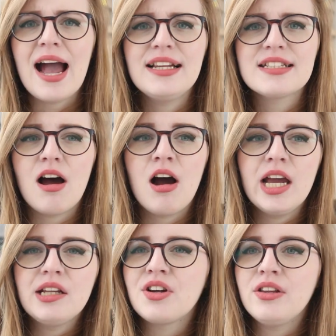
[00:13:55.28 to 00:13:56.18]
and
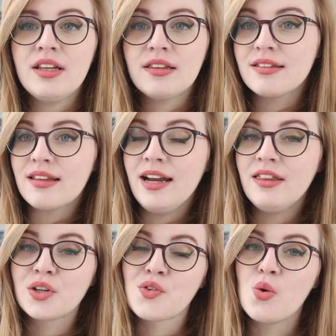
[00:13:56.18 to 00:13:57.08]
I don't think there's
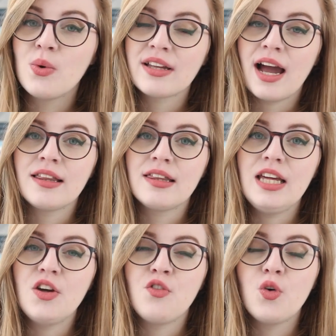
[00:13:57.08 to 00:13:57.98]
anything wrong with
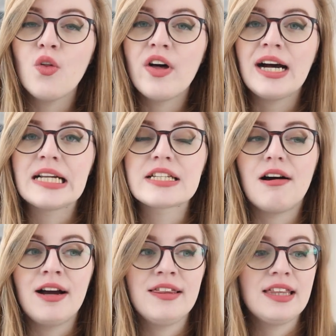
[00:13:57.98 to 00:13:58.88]
Cathy for that.
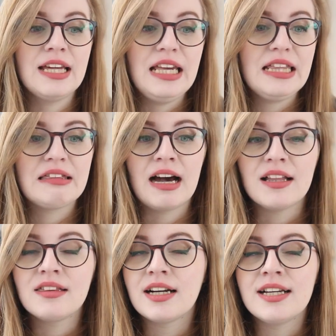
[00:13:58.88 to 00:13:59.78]
I think
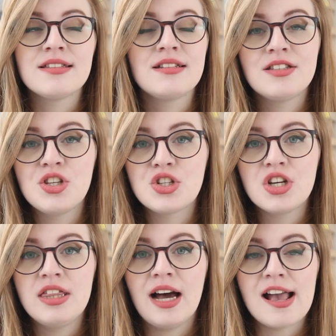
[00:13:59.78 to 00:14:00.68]
that that is a
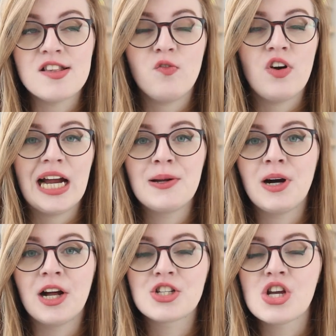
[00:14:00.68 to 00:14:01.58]
decision that is very
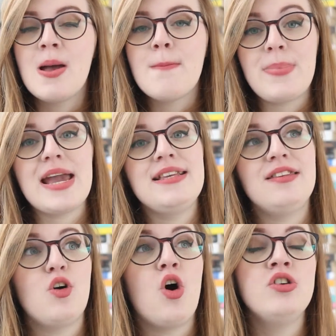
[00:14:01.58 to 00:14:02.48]
much
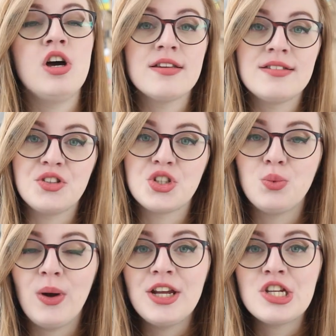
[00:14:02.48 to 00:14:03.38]
based on her
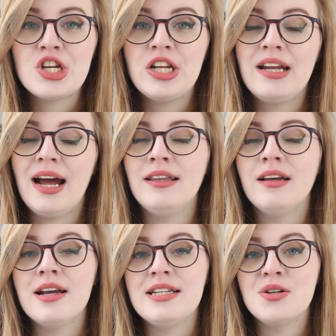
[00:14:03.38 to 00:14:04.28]
situation and
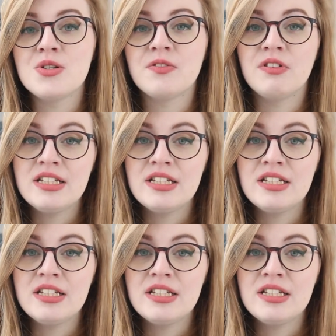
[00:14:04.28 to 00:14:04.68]
the ideals of